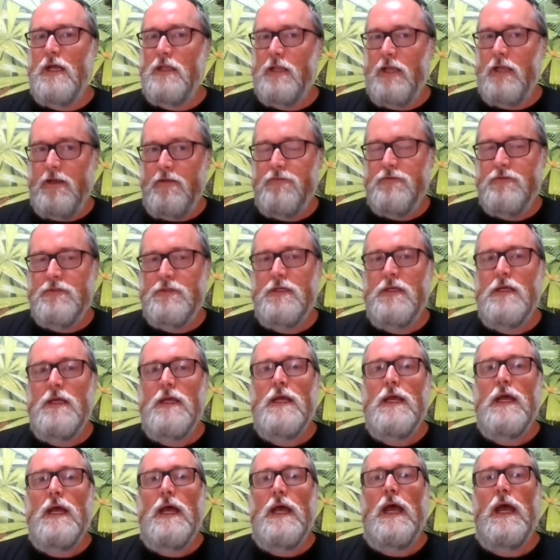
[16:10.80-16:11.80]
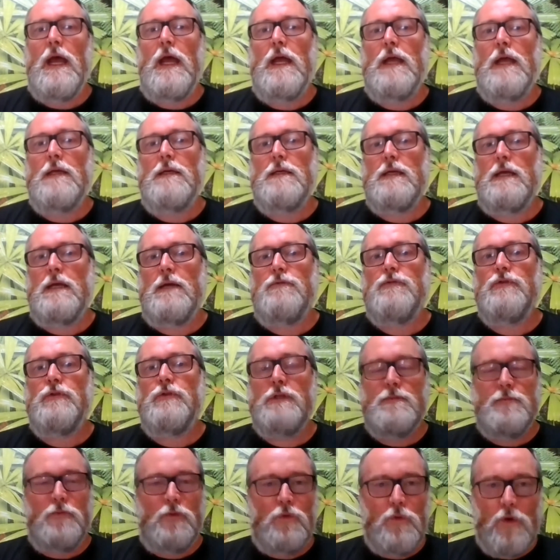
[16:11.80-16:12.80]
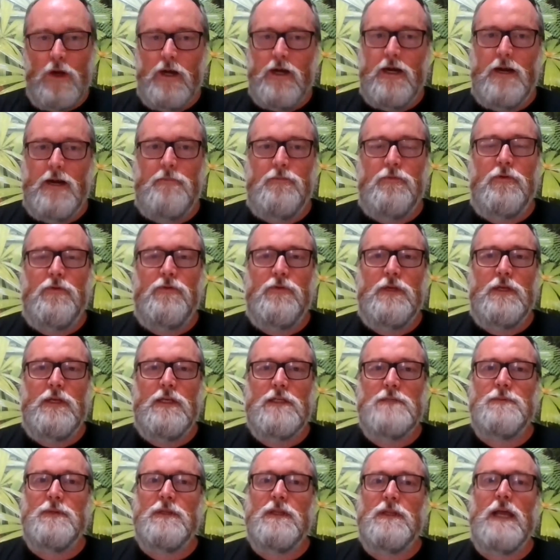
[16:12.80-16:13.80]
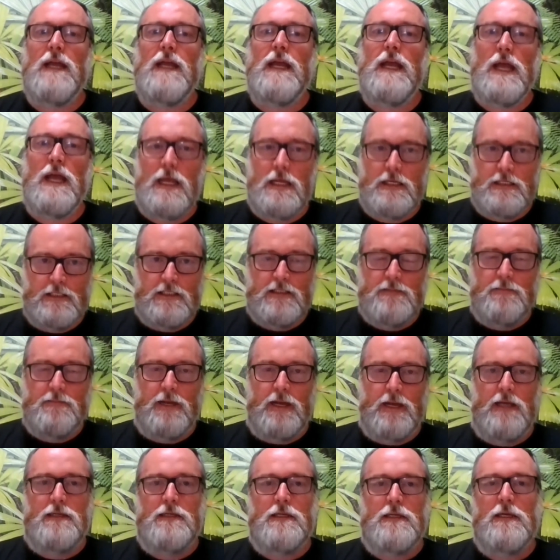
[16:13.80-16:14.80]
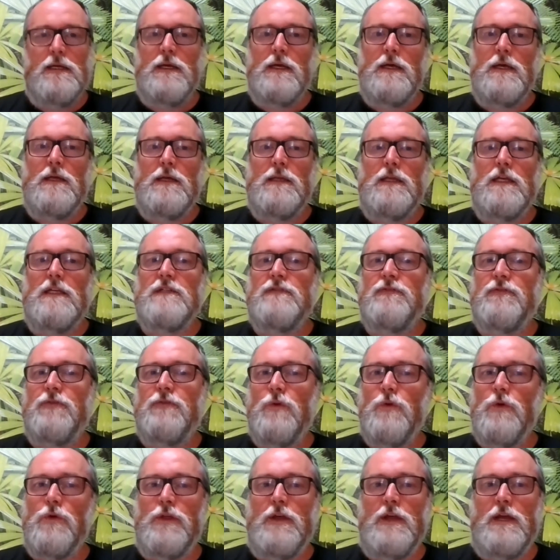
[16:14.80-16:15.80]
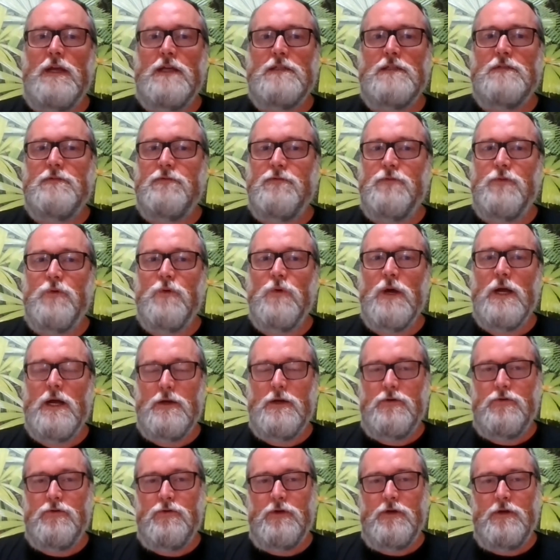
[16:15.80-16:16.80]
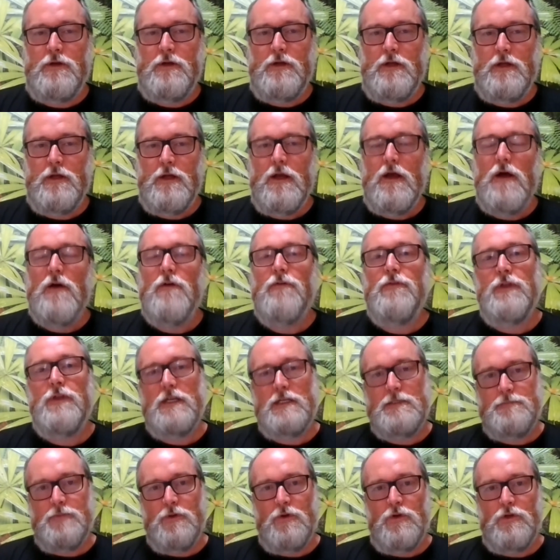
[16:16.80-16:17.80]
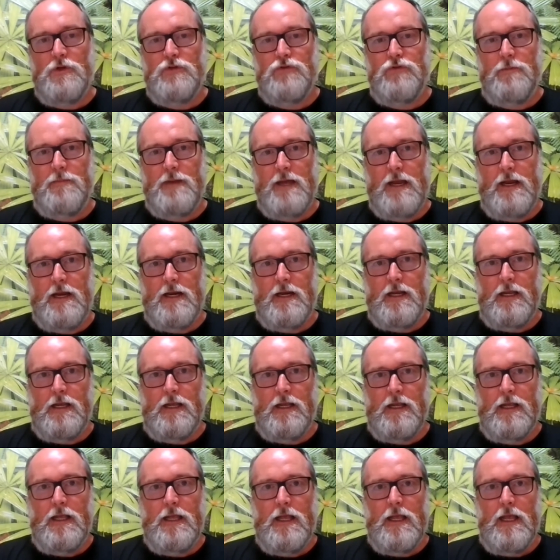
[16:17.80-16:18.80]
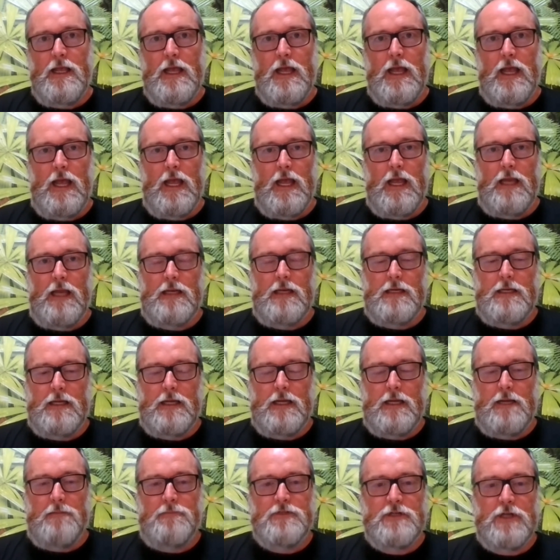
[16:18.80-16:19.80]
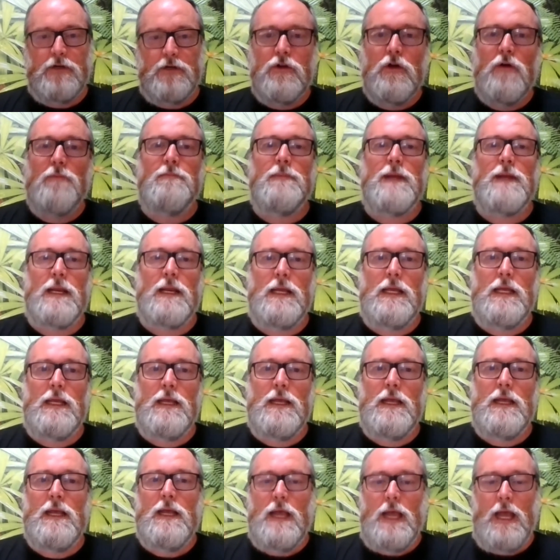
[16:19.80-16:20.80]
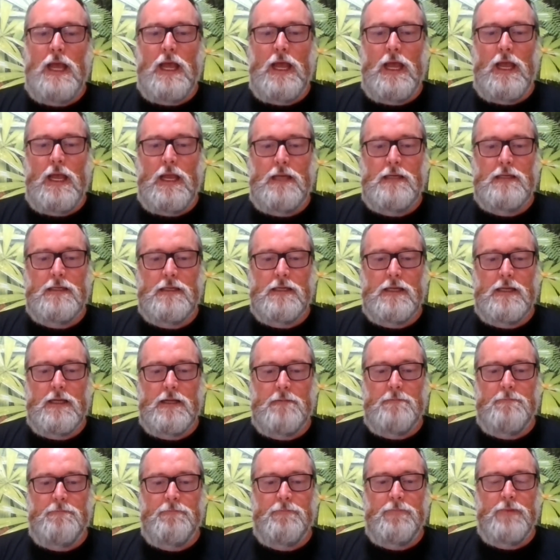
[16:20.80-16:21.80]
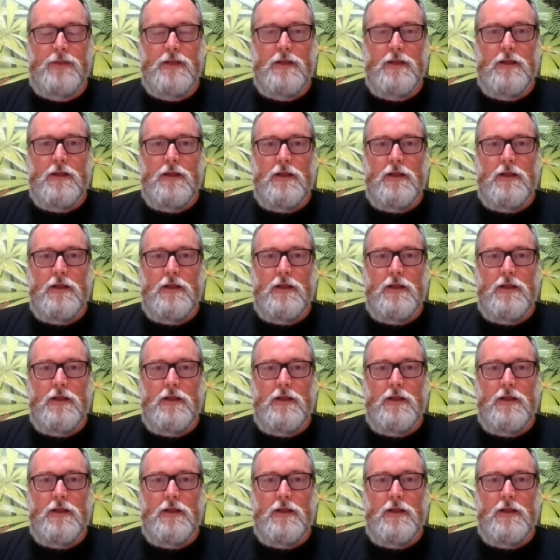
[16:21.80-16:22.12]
are left, and it took them quite a number of years, but they estimate there's 4,400 of these birds remaining. And so not many, and